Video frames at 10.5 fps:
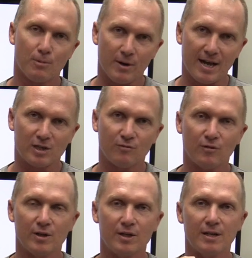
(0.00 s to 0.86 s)
products
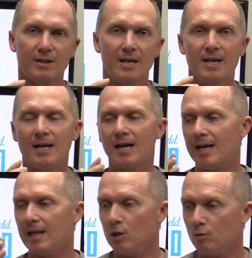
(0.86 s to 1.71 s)
for
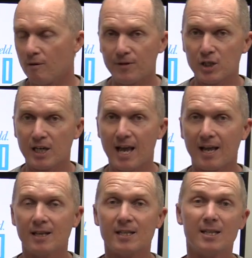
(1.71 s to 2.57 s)
lure fishing
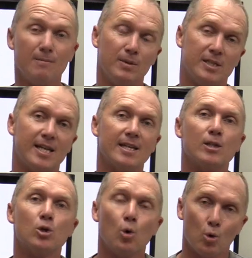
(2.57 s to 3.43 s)
anglers and in
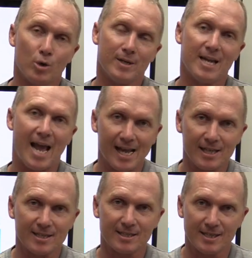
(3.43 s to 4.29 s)
particular tournament
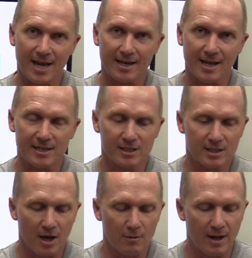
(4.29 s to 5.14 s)
anglers nowadays.
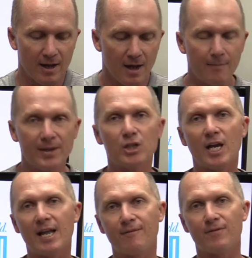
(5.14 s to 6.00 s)
So a big
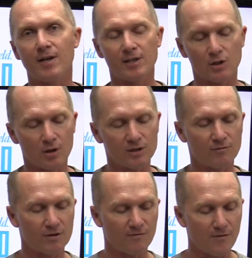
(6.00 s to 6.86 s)
shout out for those
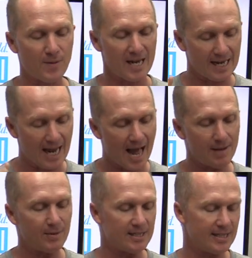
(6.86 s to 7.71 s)
guys for being an
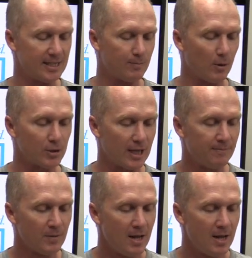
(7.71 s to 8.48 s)
ABT sponsor.